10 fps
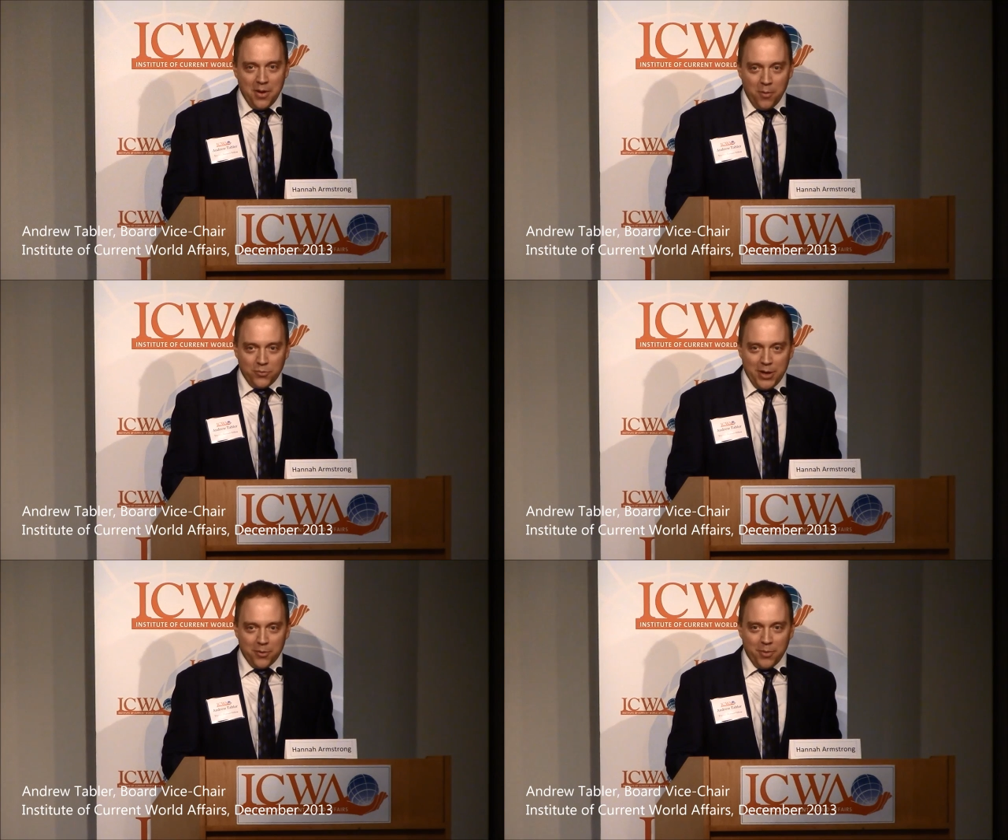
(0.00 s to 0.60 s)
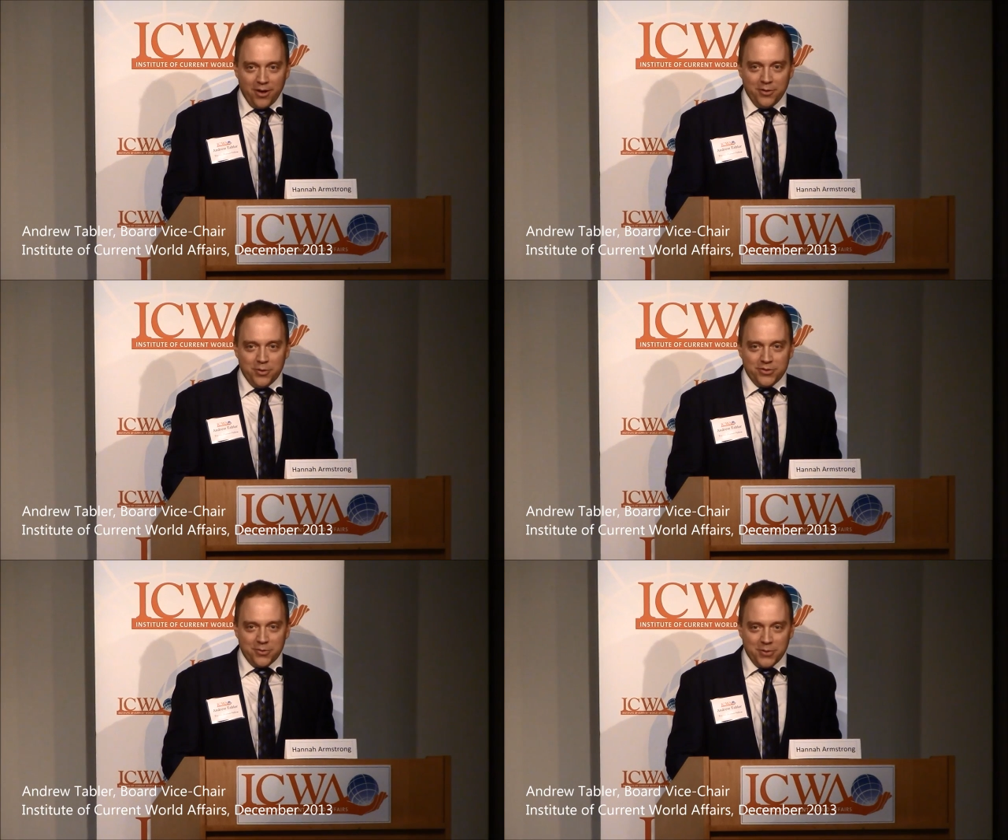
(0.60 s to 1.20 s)
was Peter Martin,
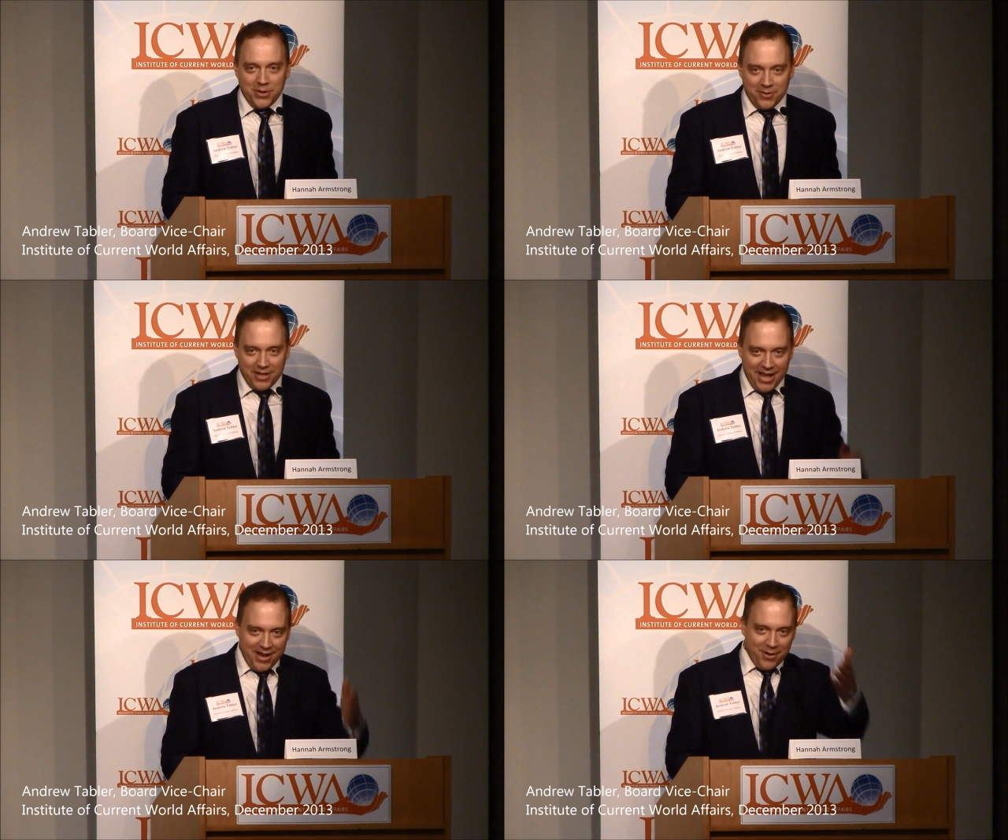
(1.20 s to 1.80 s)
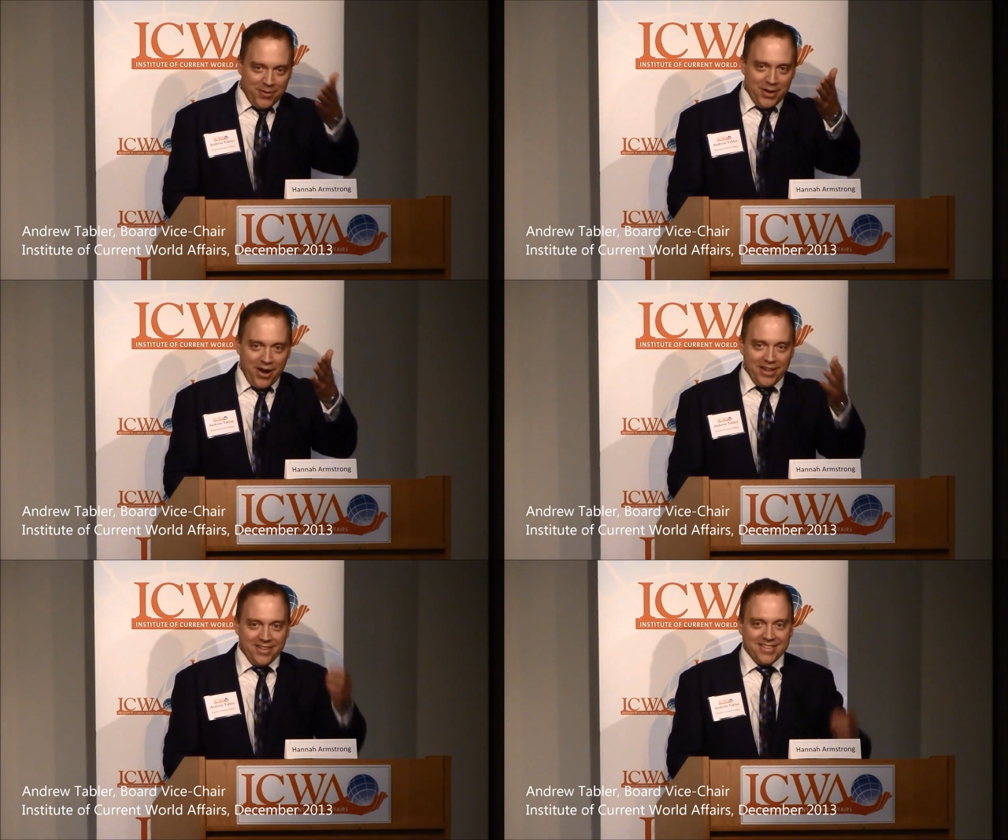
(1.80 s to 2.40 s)
who sits with you today here in the
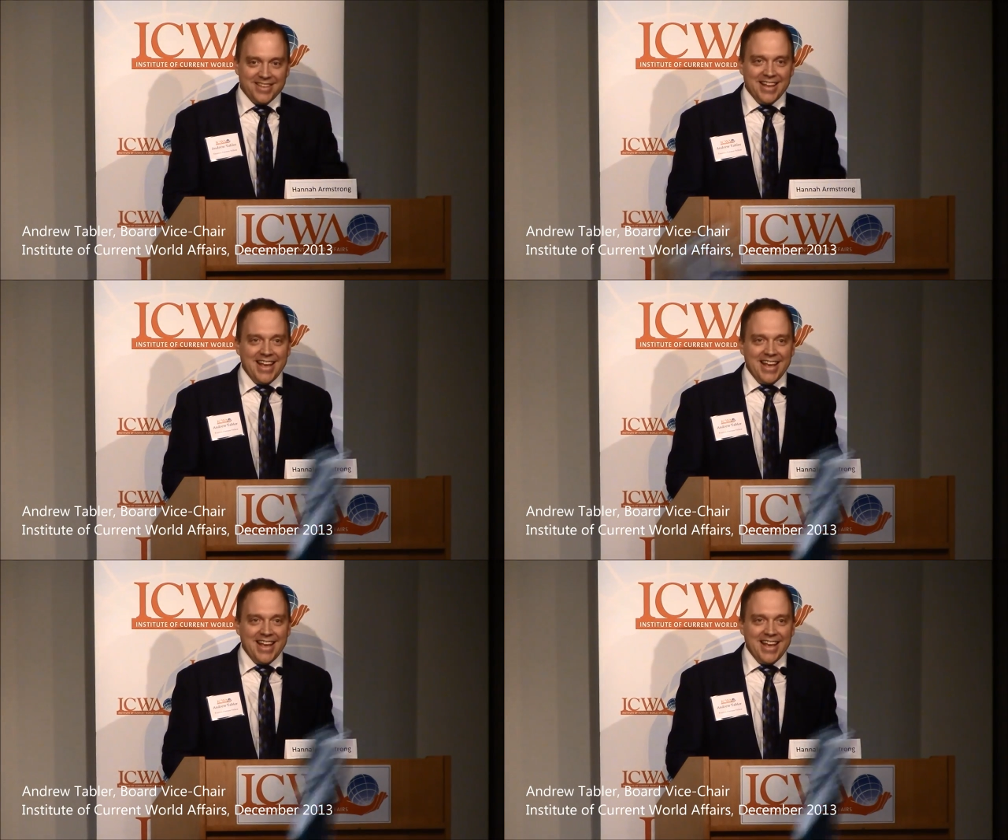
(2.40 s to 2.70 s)
audience.